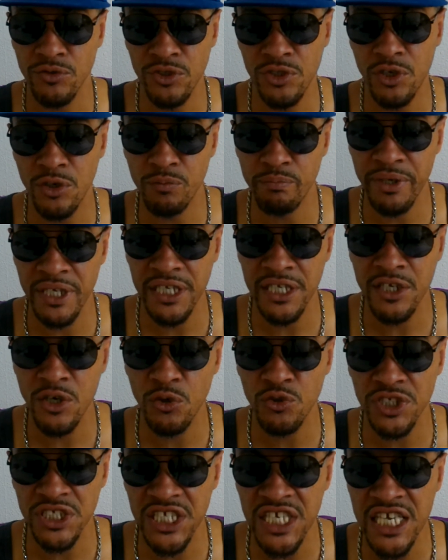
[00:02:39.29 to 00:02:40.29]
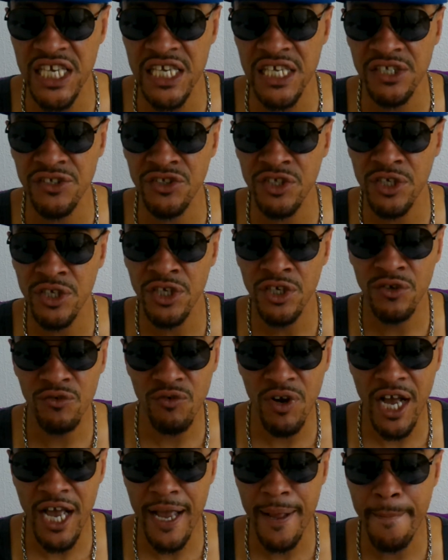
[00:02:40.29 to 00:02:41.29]
you know, bending those knees,
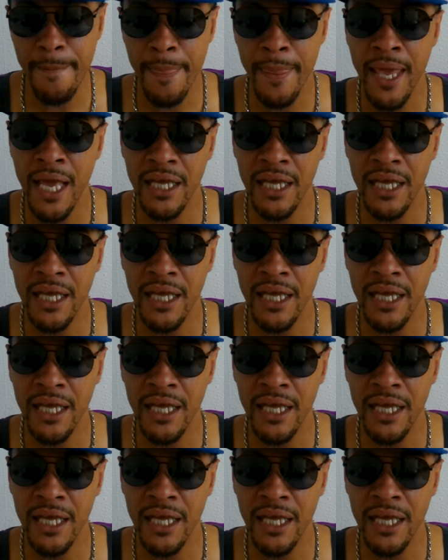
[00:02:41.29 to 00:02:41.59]
right?